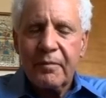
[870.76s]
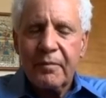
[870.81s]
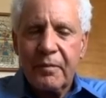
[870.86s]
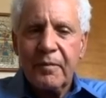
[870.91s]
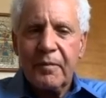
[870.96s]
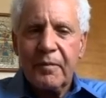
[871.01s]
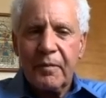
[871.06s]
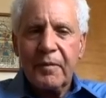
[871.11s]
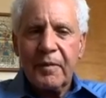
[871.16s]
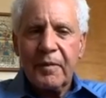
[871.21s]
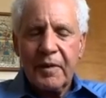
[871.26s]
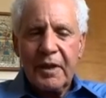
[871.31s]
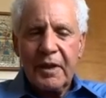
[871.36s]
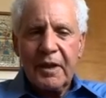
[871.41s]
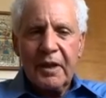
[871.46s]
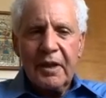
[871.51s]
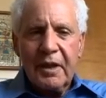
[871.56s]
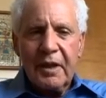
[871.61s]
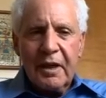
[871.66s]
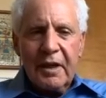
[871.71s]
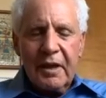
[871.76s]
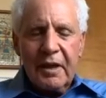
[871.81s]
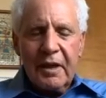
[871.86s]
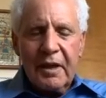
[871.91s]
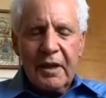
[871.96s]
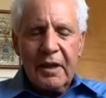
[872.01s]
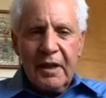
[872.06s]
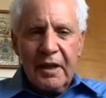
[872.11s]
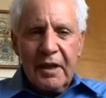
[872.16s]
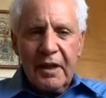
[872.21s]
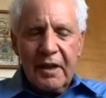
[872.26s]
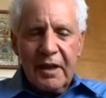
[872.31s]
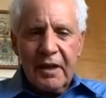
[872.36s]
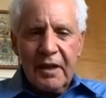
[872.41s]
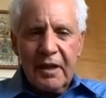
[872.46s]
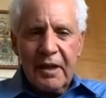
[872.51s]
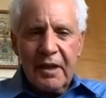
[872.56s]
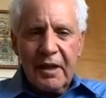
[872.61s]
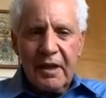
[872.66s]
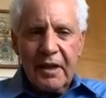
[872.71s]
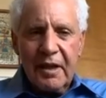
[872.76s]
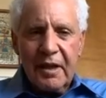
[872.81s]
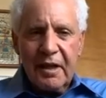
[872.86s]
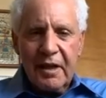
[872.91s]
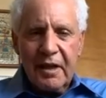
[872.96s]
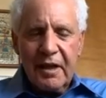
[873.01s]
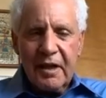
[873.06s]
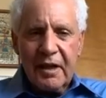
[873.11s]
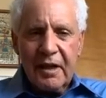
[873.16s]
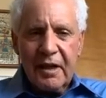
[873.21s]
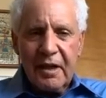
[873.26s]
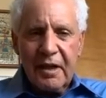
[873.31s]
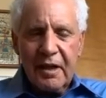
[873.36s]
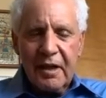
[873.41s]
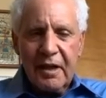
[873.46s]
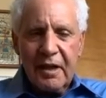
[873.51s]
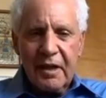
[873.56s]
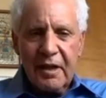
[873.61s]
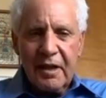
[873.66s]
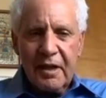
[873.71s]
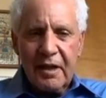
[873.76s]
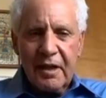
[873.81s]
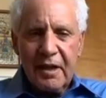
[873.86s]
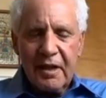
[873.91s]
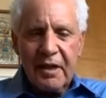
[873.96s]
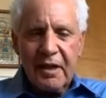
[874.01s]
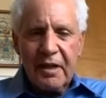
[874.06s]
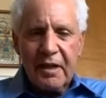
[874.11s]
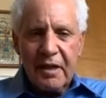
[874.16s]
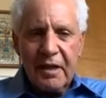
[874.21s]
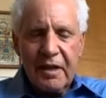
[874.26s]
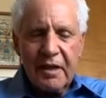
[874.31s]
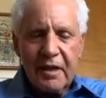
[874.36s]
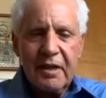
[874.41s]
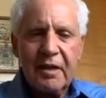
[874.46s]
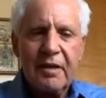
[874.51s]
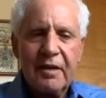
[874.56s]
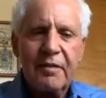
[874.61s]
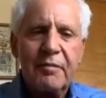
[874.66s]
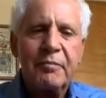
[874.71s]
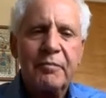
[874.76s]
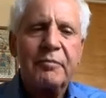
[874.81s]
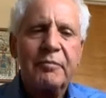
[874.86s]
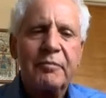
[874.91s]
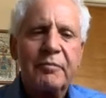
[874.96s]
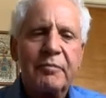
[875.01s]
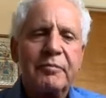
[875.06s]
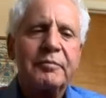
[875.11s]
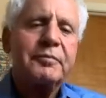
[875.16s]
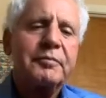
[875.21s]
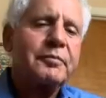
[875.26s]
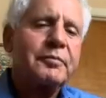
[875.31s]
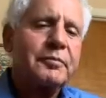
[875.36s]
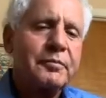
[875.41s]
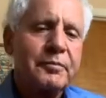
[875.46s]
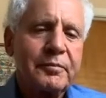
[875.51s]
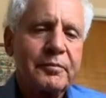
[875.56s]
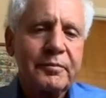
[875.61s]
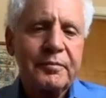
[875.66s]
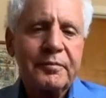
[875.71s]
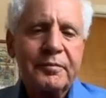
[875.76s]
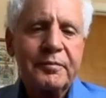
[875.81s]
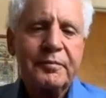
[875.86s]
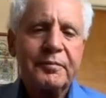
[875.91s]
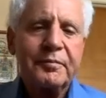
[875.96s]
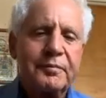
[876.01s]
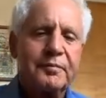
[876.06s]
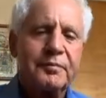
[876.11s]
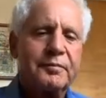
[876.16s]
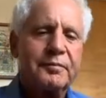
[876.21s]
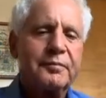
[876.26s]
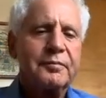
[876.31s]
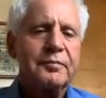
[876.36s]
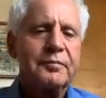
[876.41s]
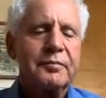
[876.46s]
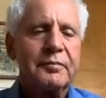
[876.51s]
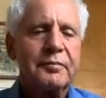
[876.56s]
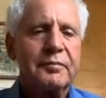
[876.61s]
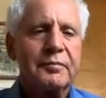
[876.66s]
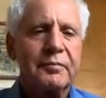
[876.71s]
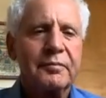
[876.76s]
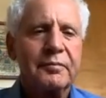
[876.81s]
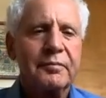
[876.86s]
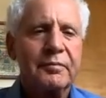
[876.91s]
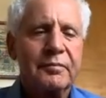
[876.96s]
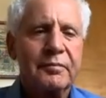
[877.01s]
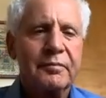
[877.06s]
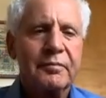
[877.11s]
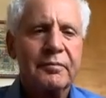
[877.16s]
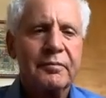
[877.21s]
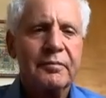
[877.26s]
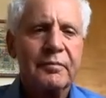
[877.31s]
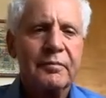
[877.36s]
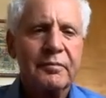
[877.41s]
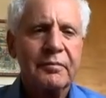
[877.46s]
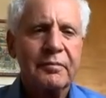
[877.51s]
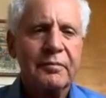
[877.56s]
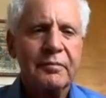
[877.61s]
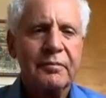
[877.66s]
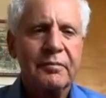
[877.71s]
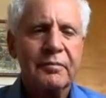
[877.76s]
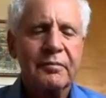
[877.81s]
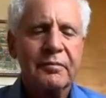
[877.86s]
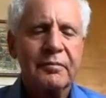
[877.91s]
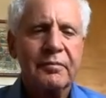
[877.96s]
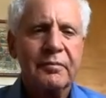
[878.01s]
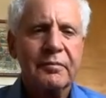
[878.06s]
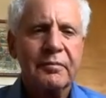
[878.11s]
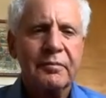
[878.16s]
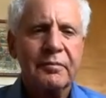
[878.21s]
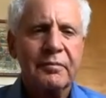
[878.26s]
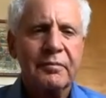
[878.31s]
(silent)